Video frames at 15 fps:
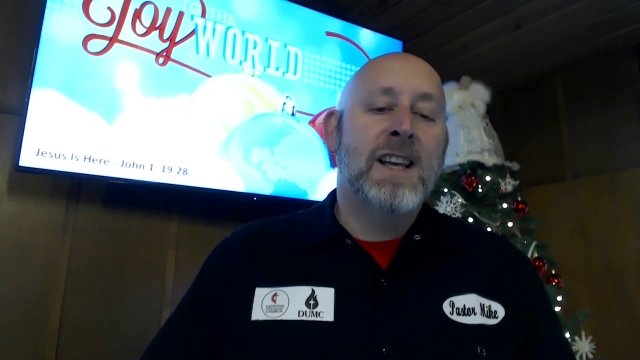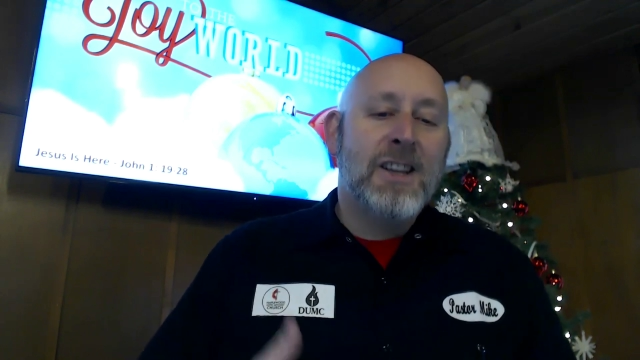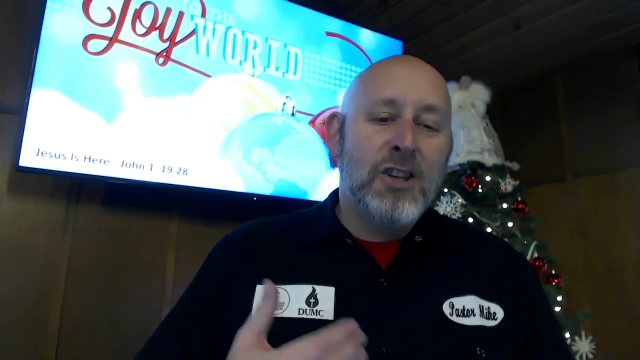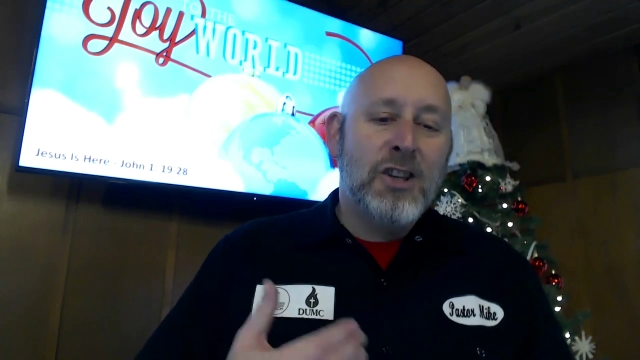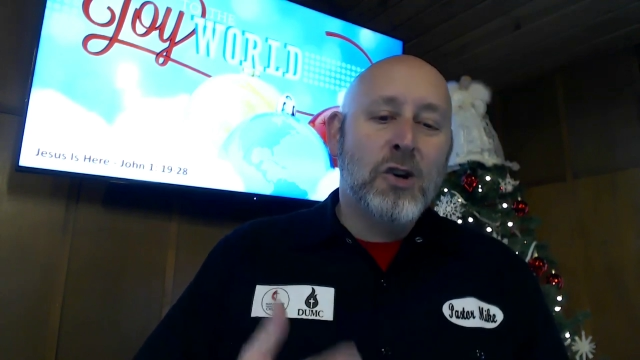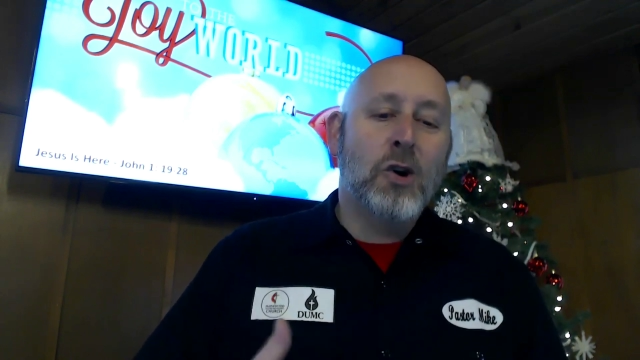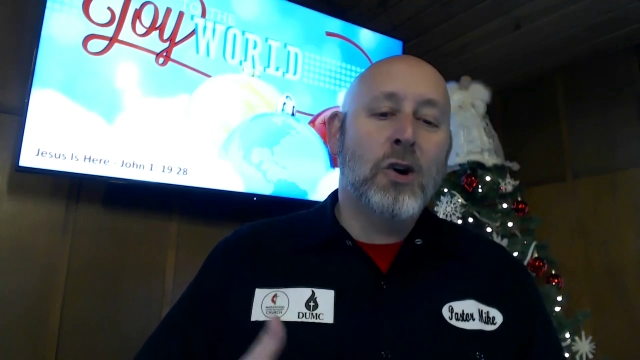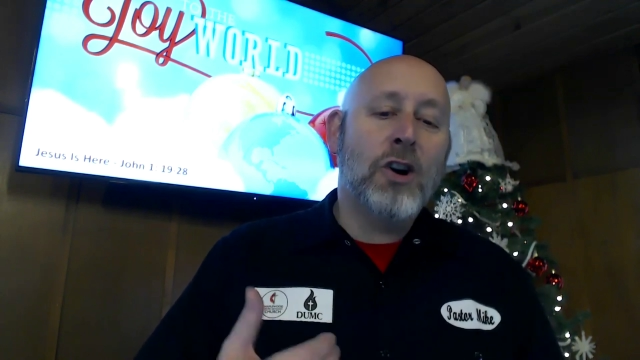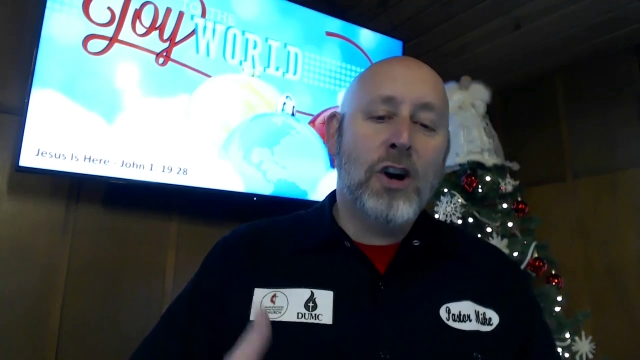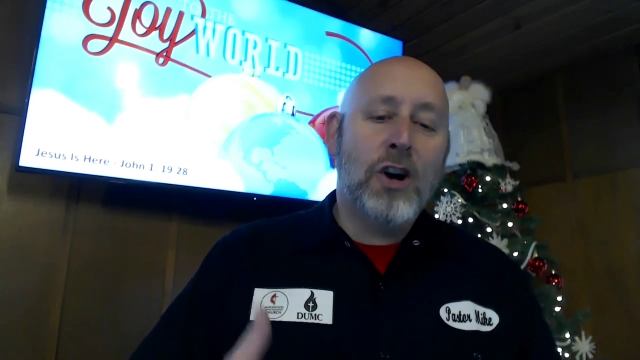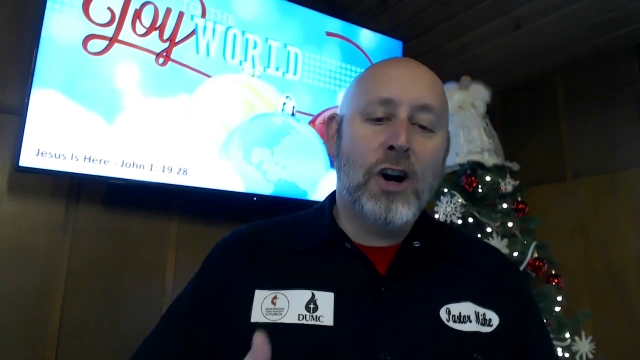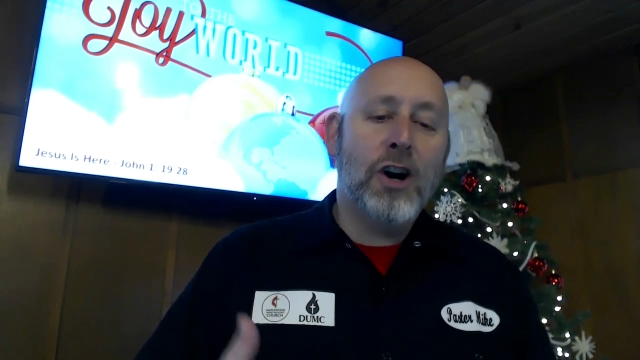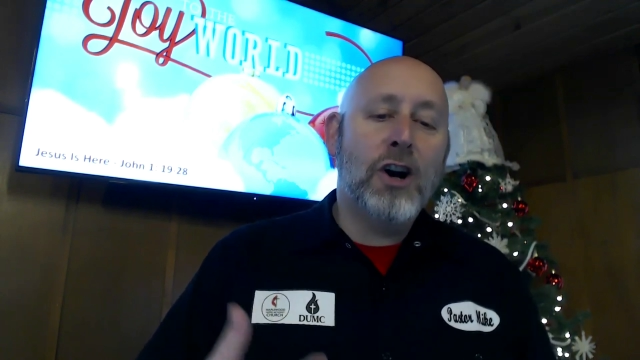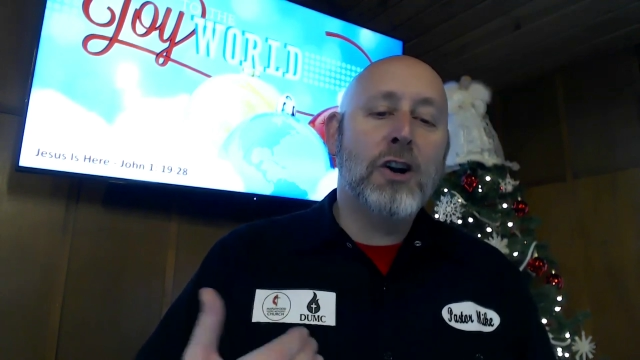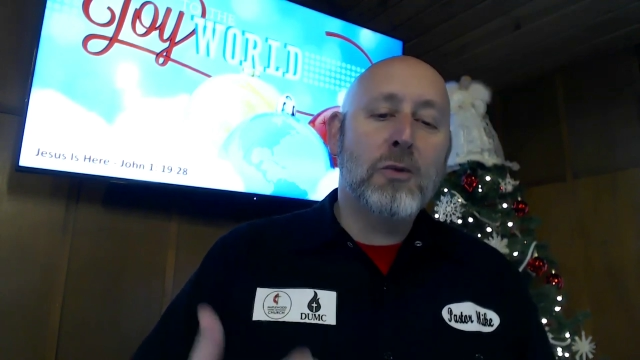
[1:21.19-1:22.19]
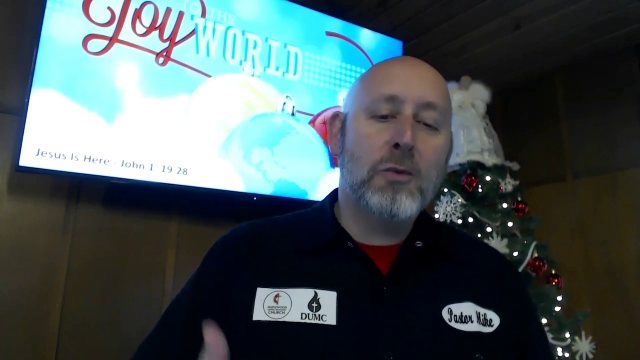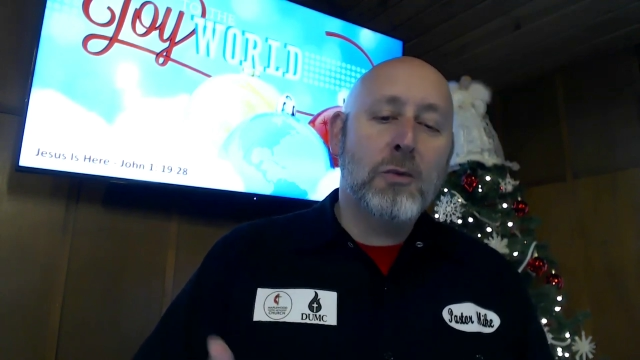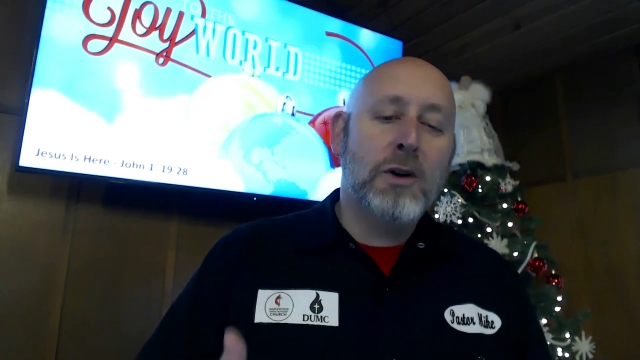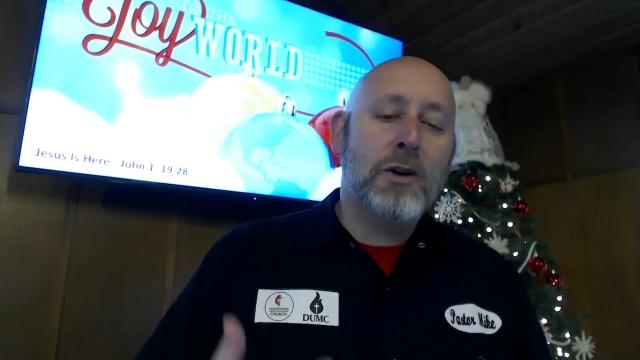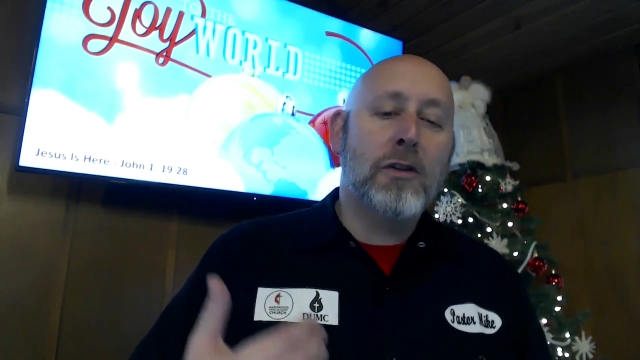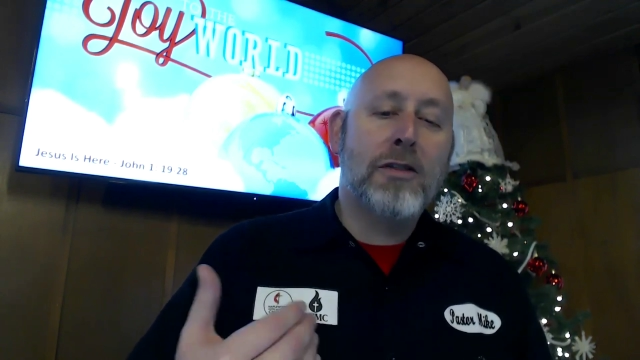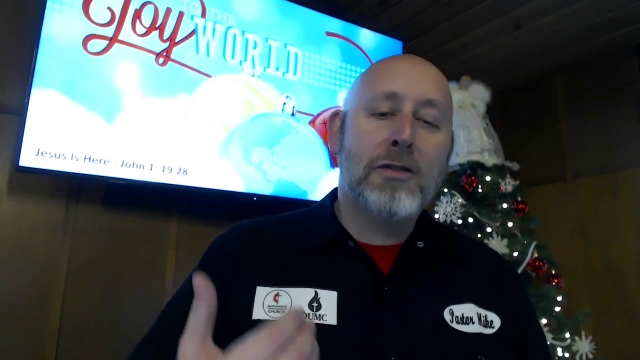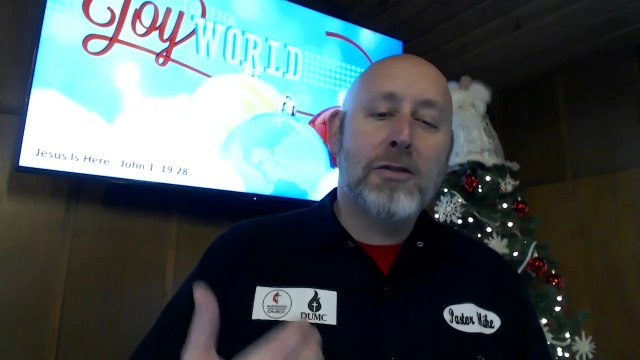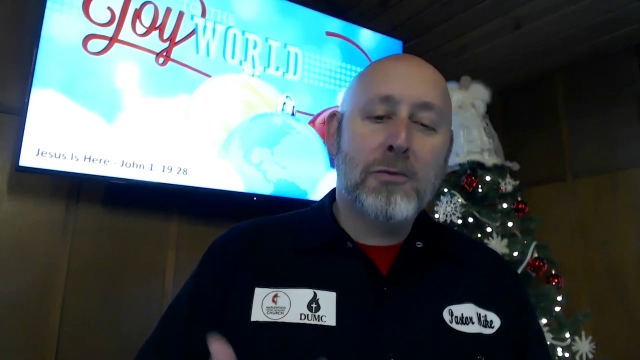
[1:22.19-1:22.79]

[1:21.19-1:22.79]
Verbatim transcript: Your heart will